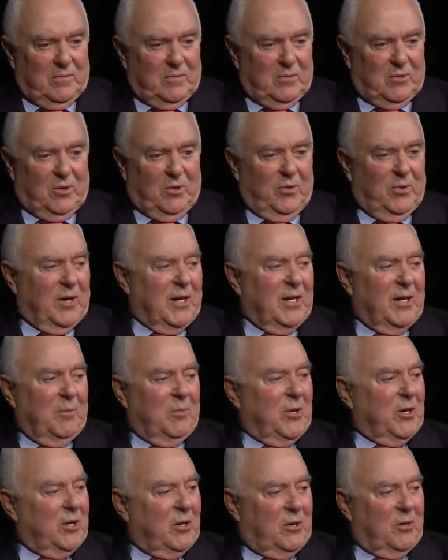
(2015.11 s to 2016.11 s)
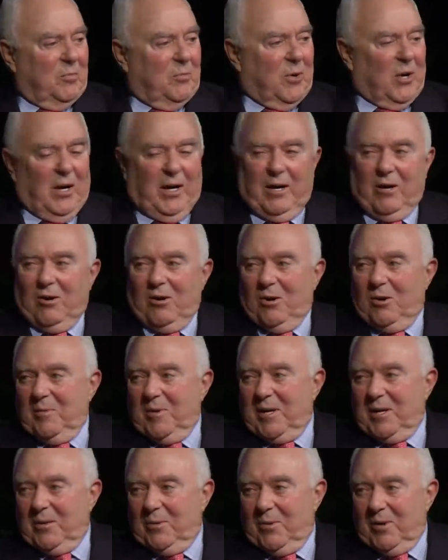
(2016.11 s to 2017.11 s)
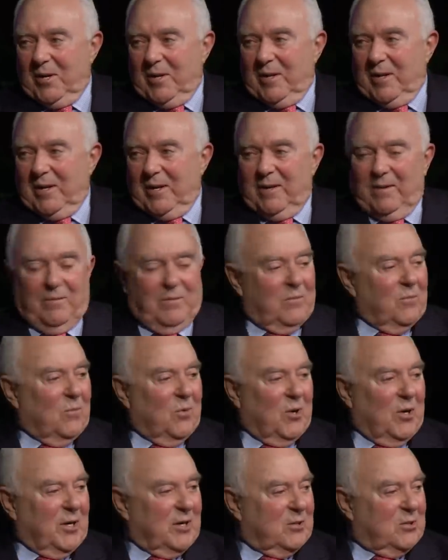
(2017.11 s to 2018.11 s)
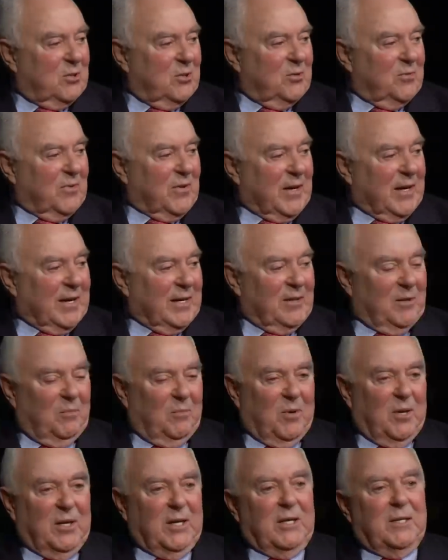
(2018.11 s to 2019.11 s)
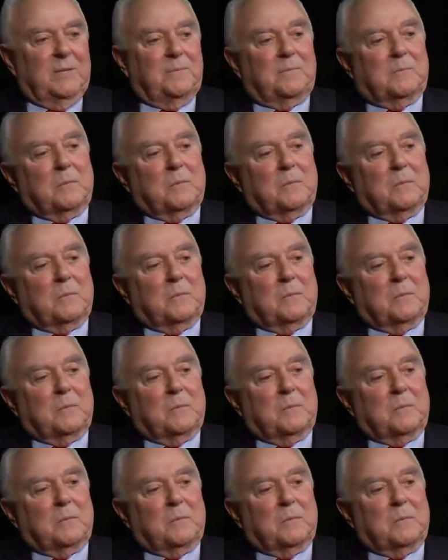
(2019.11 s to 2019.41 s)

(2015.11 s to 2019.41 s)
so anybody could buy a home anywhere they wanted to if they had the money.